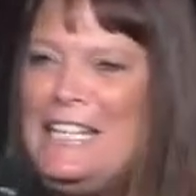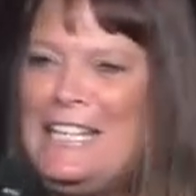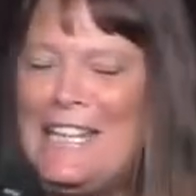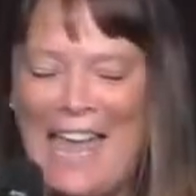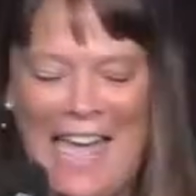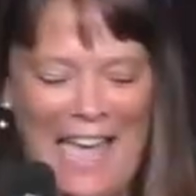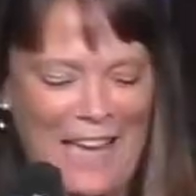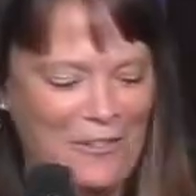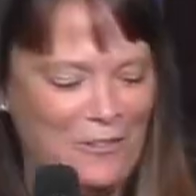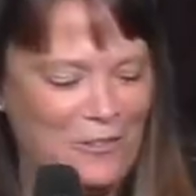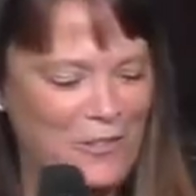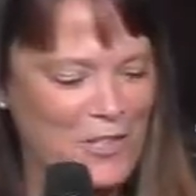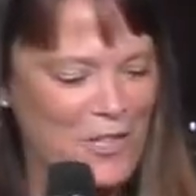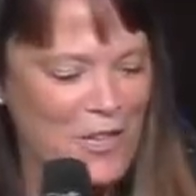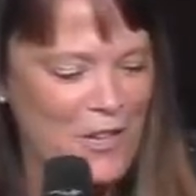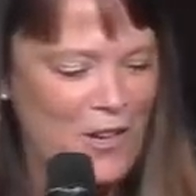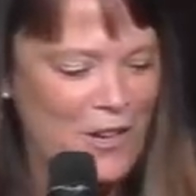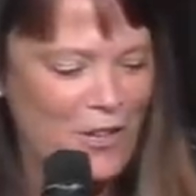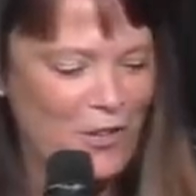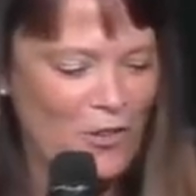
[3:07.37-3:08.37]
loud
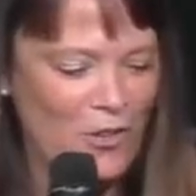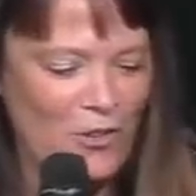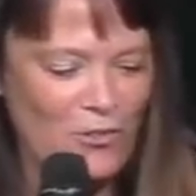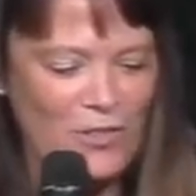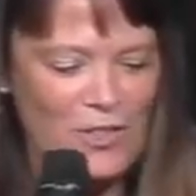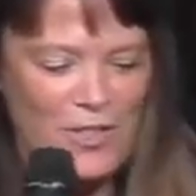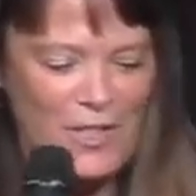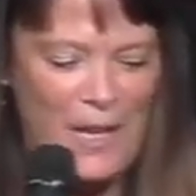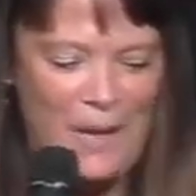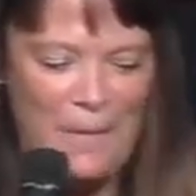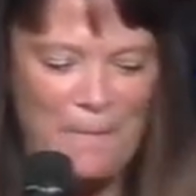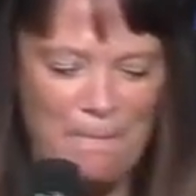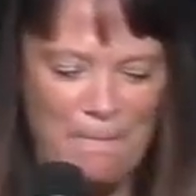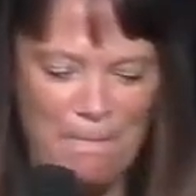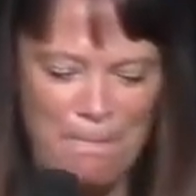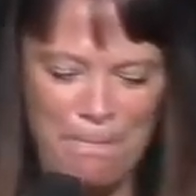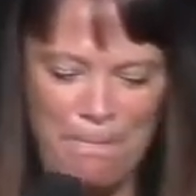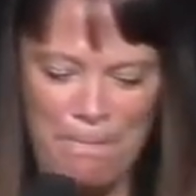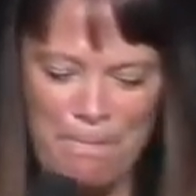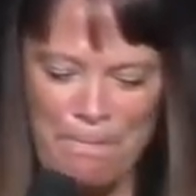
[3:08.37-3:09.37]
content.
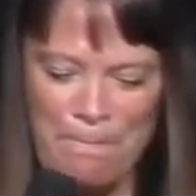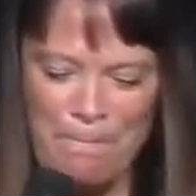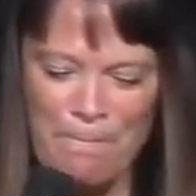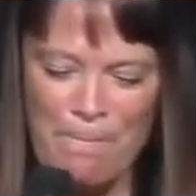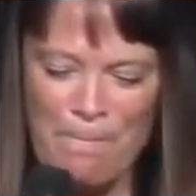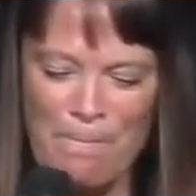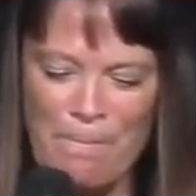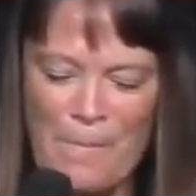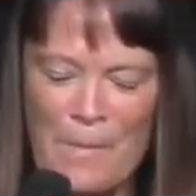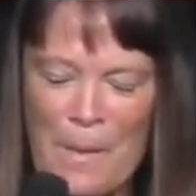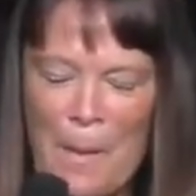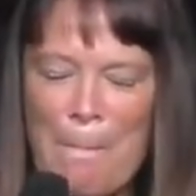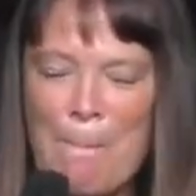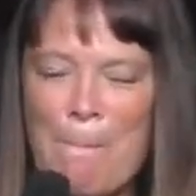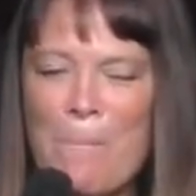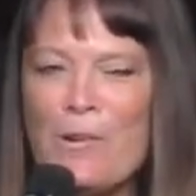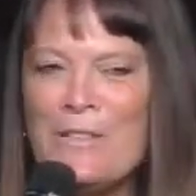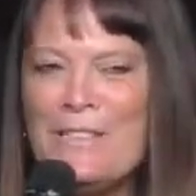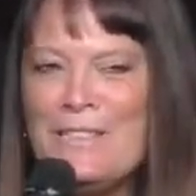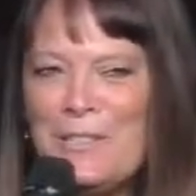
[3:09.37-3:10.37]

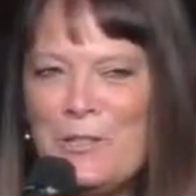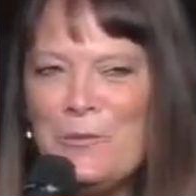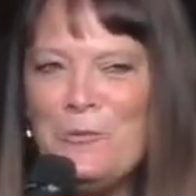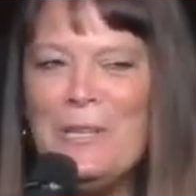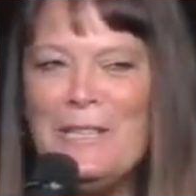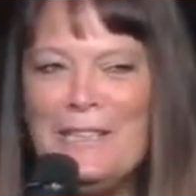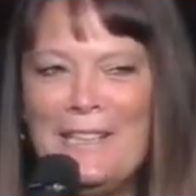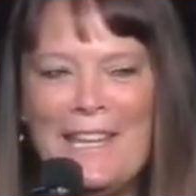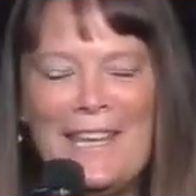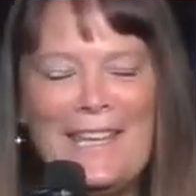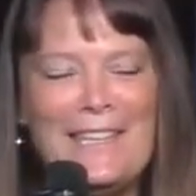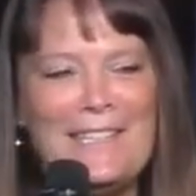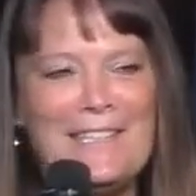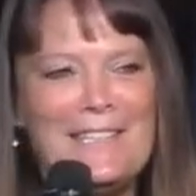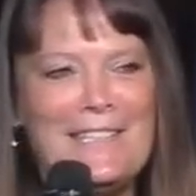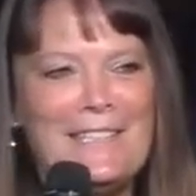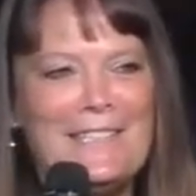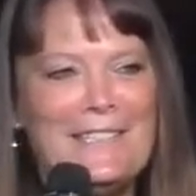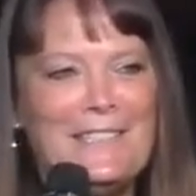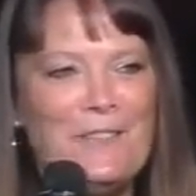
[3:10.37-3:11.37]
By doing
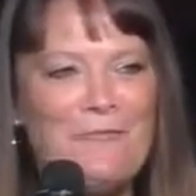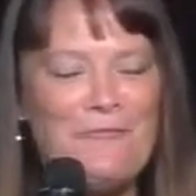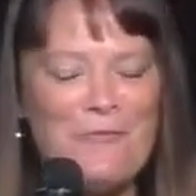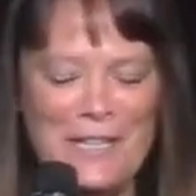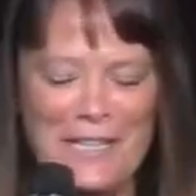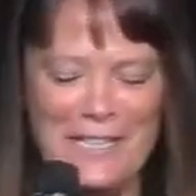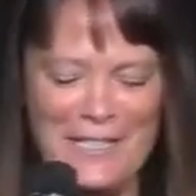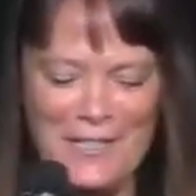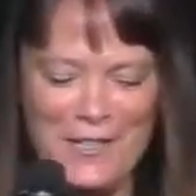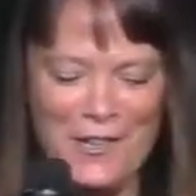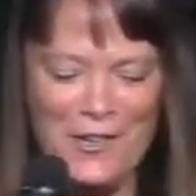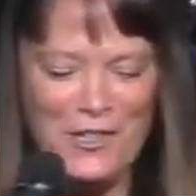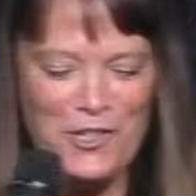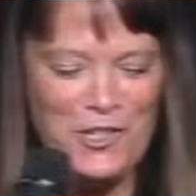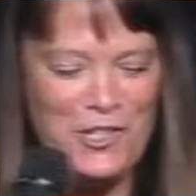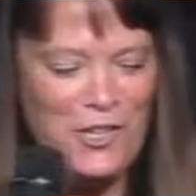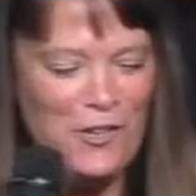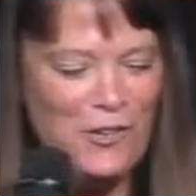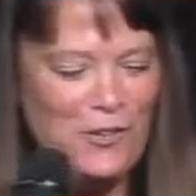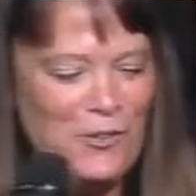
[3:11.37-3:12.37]
this, the research
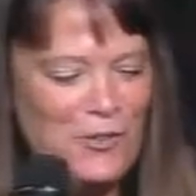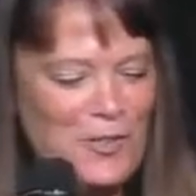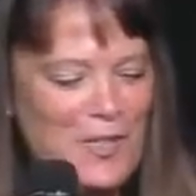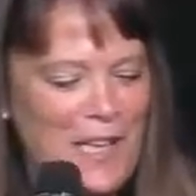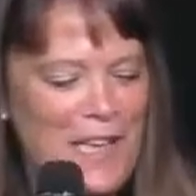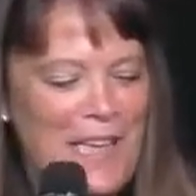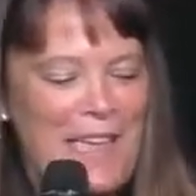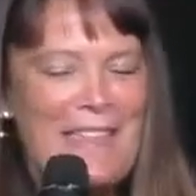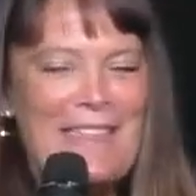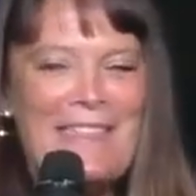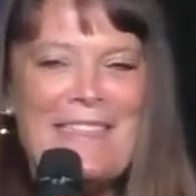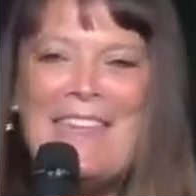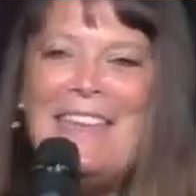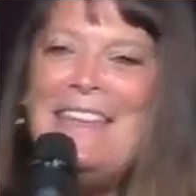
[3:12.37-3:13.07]
shows they're